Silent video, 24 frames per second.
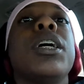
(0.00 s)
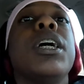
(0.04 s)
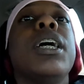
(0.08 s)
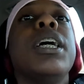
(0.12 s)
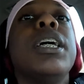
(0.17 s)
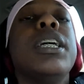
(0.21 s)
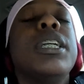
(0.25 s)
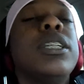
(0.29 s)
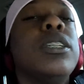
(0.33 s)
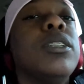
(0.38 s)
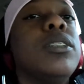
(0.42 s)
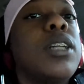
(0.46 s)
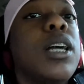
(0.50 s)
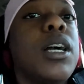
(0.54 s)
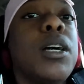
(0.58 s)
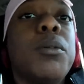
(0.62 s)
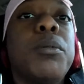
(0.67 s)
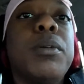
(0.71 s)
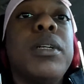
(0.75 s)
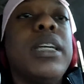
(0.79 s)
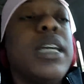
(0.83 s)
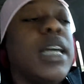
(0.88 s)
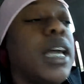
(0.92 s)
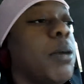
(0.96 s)
You know,
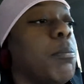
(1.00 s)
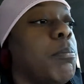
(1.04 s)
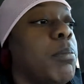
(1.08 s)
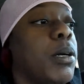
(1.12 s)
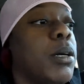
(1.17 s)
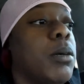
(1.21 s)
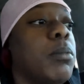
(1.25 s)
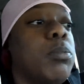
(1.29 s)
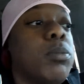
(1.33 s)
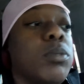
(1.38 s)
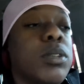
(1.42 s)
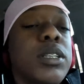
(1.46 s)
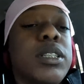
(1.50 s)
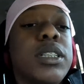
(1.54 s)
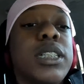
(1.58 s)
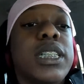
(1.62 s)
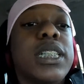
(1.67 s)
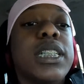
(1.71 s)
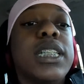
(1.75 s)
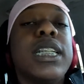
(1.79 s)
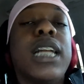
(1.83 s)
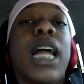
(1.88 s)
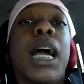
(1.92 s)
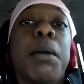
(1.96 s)
we kept up real
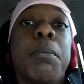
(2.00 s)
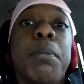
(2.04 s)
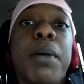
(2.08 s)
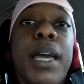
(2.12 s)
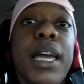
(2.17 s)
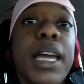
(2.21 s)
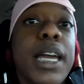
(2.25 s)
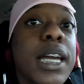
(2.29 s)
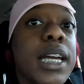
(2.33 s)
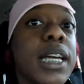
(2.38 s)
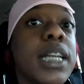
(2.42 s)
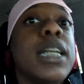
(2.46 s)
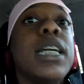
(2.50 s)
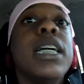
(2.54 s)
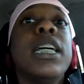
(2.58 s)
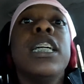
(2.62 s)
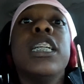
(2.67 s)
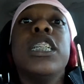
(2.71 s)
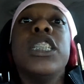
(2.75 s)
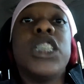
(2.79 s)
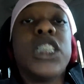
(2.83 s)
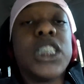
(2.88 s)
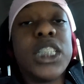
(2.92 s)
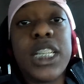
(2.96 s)
good. I paid.
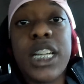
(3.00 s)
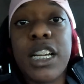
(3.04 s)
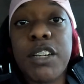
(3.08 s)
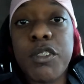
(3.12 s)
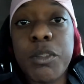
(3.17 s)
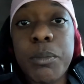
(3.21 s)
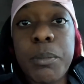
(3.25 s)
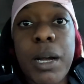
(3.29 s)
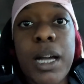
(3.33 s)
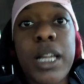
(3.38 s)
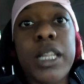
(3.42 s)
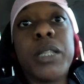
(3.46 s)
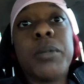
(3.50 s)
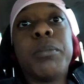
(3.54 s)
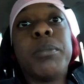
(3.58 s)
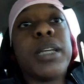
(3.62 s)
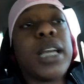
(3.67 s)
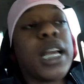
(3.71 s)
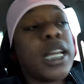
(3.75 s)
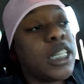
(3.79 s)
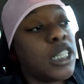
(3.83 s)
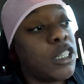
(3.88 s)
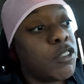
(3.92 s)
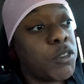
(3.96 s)
She never bothered me.
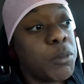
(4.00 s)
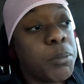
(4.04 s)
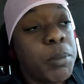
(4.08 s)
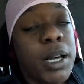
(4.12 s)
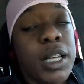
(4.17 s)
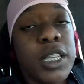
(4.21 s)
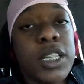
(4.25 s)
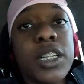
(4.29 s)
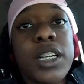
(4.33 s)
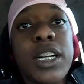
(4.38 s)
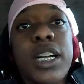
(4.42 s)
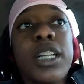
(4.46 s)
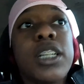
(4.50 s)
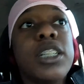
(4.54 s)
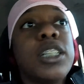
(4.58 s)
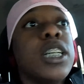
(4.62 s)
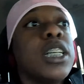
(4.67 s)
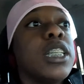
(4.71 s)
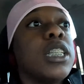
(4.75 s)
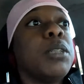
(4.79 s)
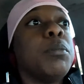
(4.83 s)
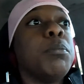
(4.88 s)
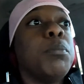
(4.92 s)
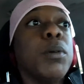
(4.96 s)
I never bothered her.
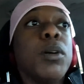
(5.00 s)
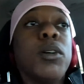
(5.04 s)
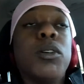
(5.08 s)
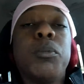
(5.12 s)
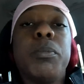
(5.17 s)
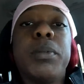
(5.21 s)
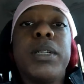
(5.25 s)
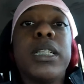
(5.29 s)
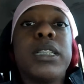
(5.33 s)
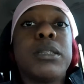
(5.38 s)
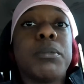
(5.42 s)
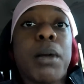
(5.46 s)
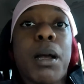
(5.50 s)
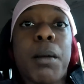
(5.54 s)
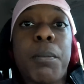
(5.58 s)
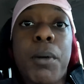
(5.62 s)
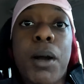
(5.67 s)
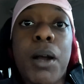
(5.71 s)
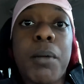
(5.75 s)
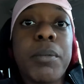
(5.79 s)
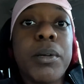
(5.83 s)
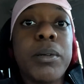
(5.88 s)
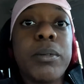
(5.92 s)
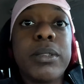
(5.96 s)
Nothing broke, because my
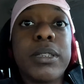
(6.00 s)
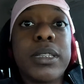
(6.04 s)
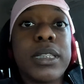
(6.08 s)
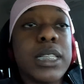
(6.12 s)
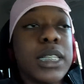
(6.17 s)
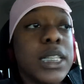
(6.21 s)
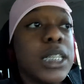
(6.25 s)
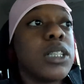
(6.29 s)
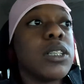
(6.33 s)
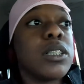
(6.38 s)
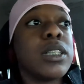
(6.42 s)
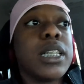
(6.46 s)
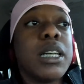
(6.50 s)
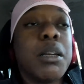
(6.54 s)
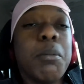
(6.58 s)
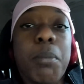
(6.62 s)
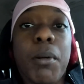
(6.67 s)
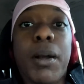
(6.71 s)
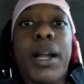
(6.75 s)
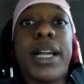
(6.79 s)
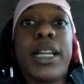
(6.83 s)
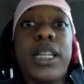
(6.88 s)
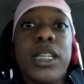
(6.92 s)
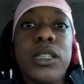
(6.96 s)
apartment was literally
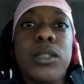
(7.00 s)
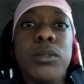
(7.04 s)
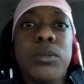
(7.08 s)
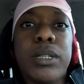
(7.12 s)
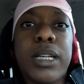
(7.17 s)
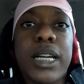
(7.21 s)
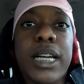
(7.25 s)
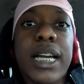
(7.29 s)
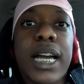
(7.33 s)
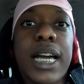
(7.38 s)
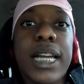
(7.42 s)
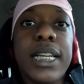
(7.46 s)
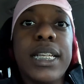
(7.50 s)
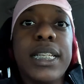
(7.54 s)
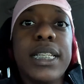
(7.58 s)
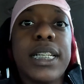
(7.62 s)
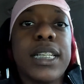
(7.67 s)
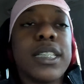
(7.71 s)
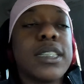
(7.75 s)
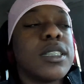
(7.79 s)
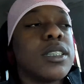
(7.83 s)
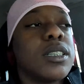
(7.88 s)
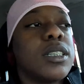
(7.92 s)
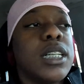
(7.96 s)
brand new when I got in there,
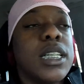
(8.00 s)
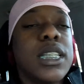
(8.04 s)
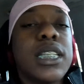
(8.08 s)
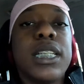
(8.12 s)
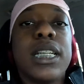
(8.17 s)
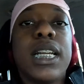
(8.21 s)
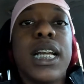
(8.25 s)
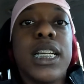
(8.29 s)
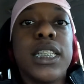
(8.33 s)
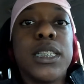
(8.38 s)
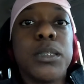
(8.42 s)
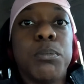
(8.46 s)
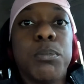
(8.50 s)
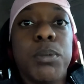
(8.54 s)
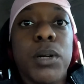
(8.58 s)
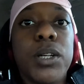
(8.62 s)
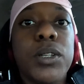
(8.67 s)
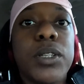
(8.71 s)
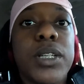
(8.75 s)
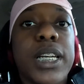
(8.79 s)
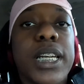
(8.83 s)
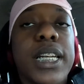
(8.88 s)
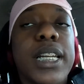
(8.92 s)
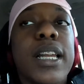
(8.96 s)
so nothing has
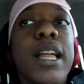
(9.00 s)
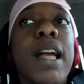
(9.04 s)
broken.